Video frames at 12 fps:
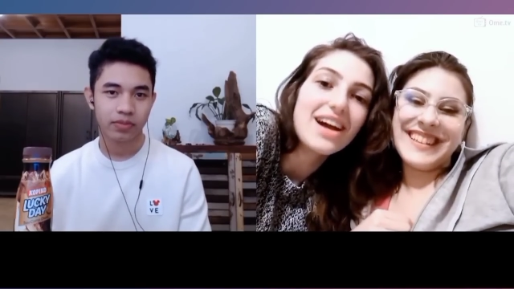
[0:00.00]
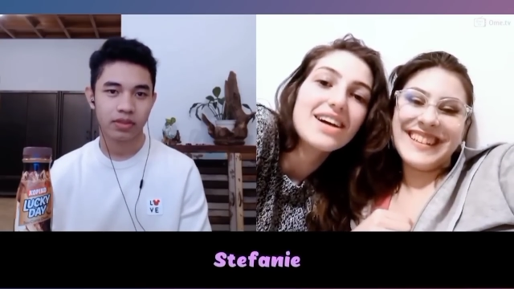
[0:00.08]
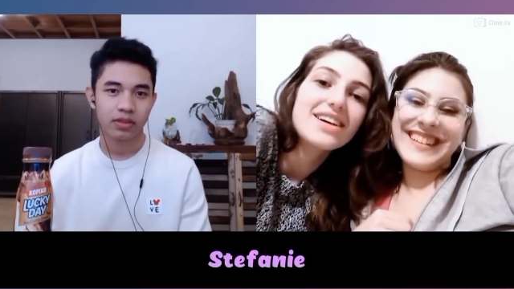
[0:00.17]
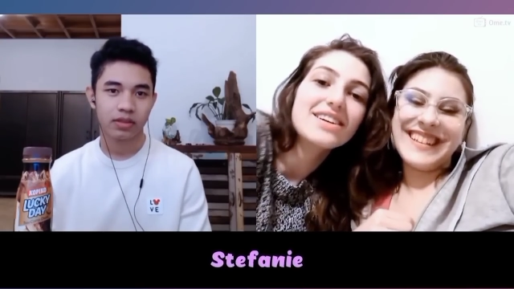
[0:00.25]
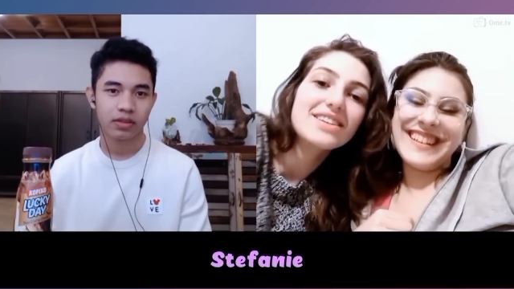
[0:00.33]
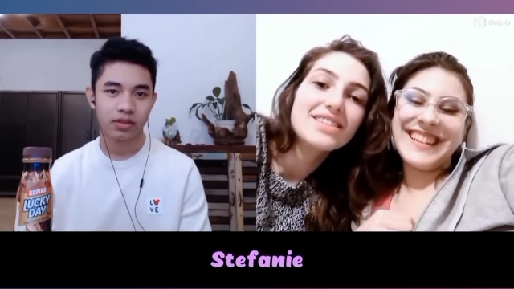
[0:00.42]

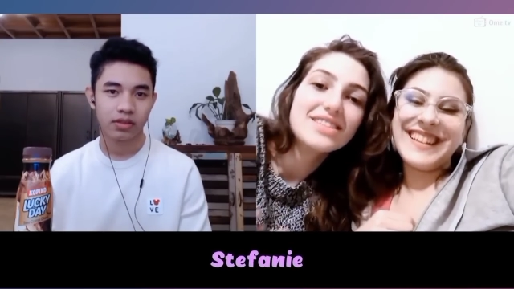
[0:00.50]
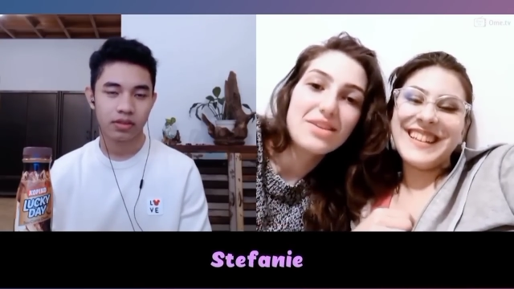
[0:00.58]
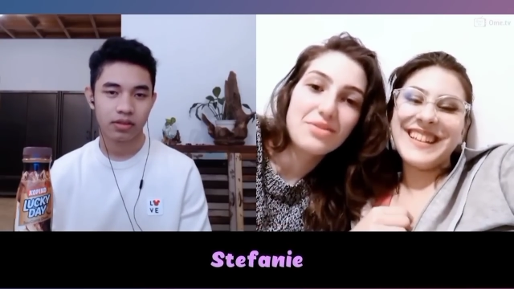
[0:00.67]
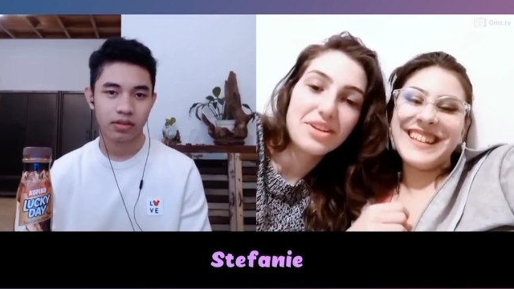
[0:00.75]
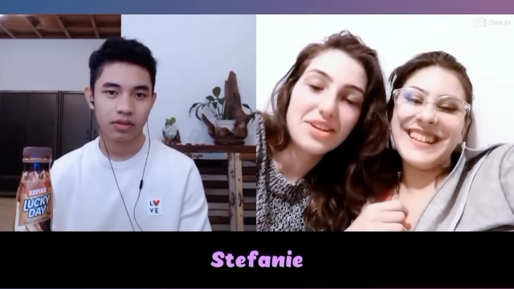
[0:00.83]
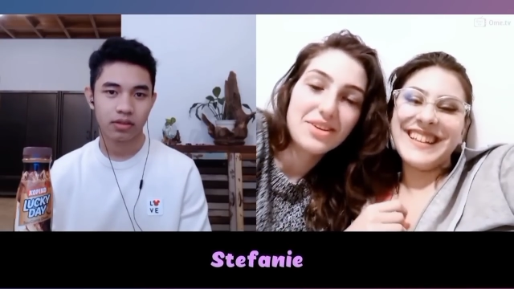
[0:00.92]
Speaker 1: Eh,
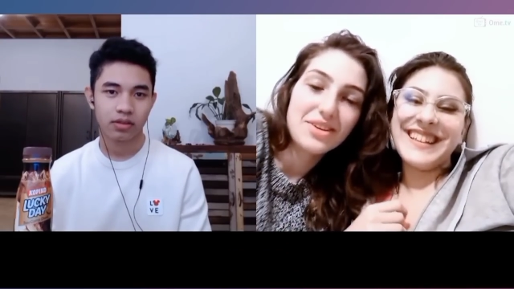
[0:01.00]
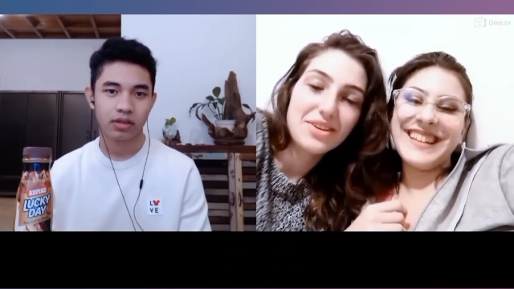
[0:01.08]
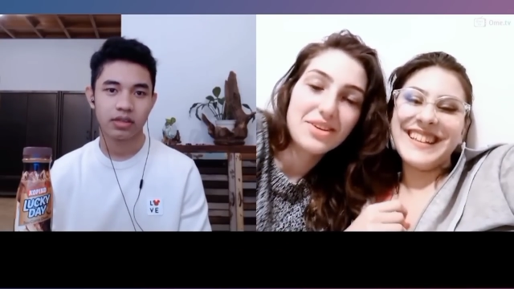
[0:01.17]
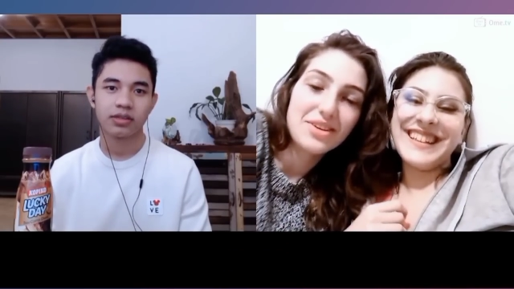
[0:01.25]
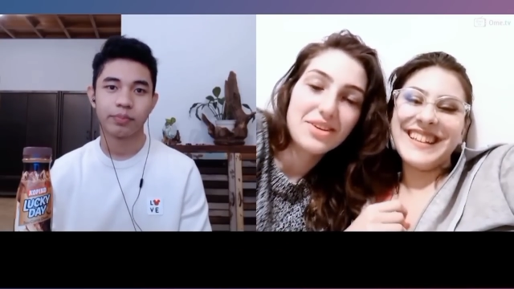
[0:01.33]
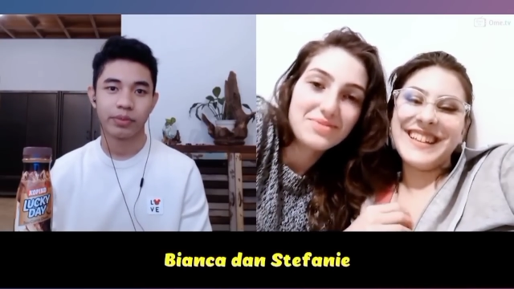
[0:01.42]
Stephanie.
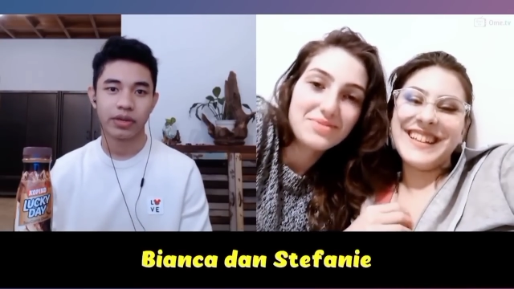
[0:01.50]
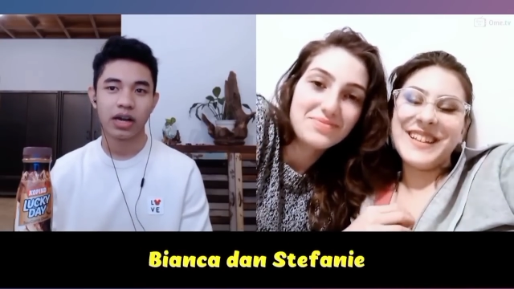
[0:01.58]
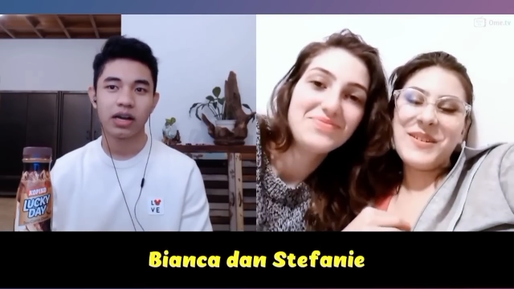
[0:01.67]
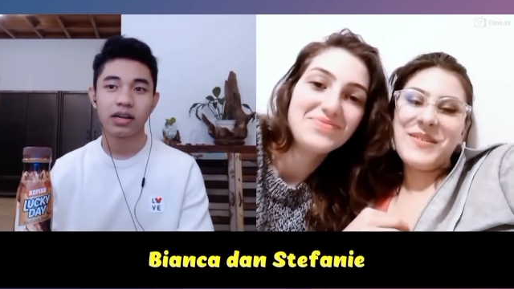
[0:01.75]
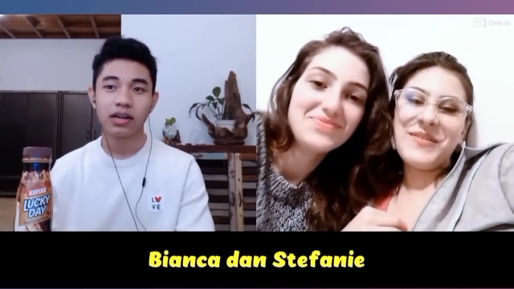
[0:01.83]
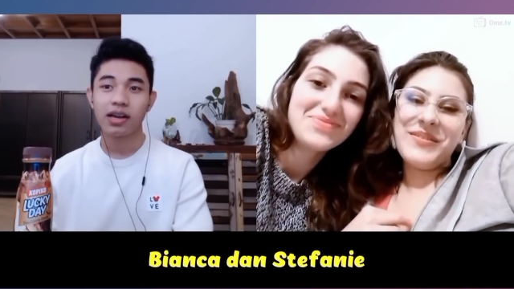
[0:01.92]

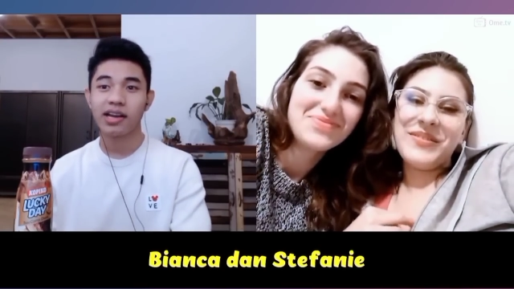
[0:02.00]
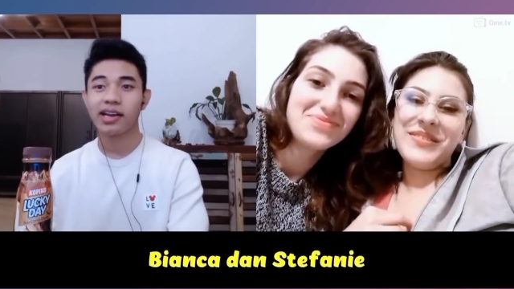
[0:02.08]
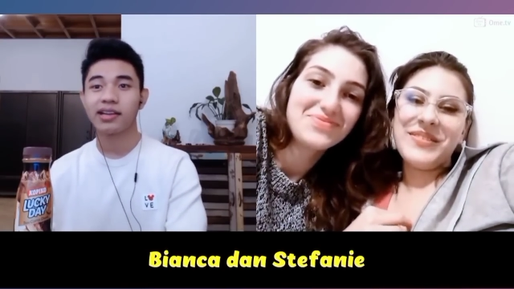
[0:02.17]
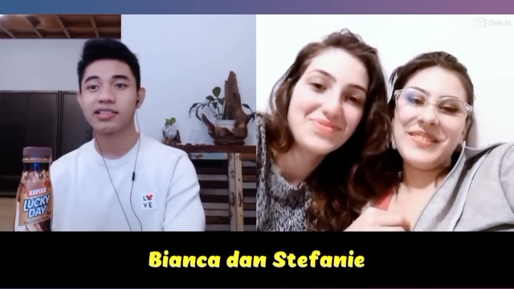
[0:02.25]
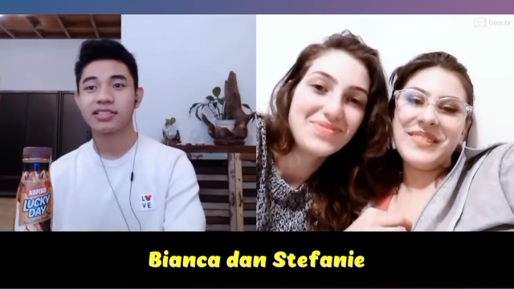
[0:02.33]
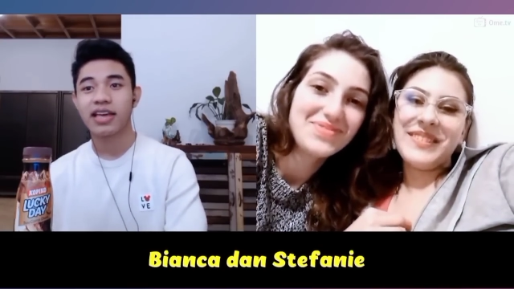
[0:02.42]
Speaker 2: Bianca
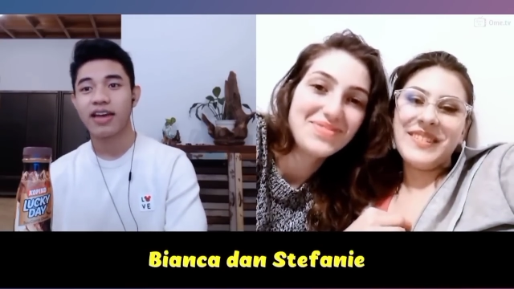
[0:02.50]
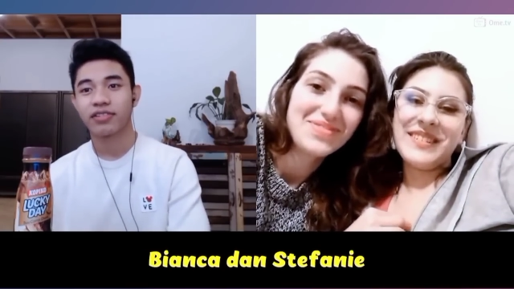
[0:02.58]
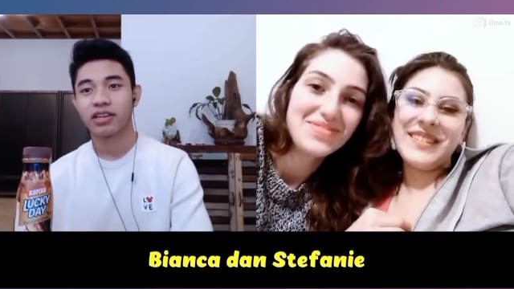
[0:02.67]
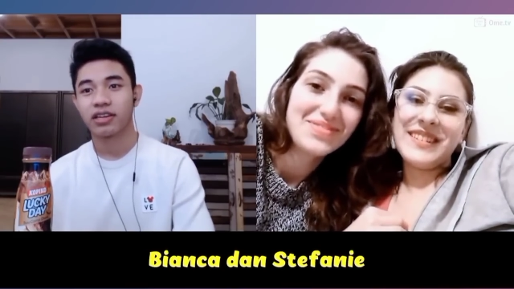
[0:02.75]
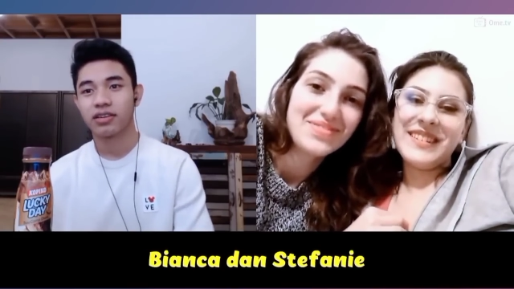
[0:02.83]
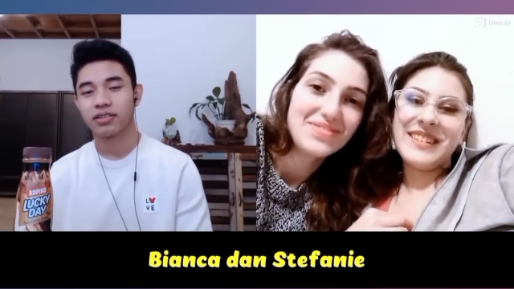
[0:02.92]
and Stephanie.